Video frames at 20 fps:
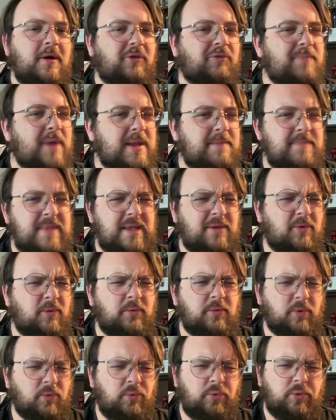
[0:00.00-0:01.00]
as my
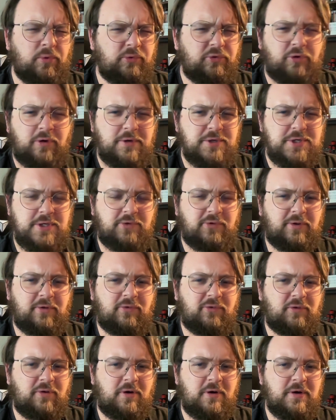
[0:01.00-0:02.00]
Meagle Google search is
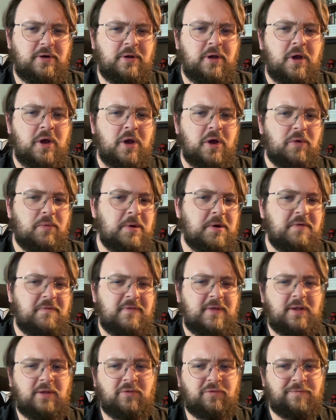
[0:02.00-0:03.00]
concerned,
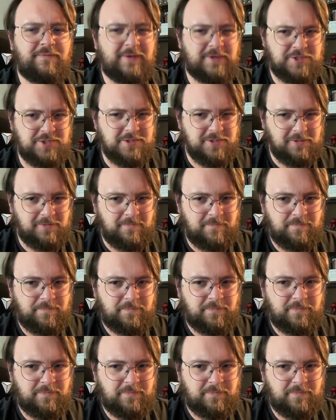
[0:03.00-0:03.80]
Rindavan is fictional.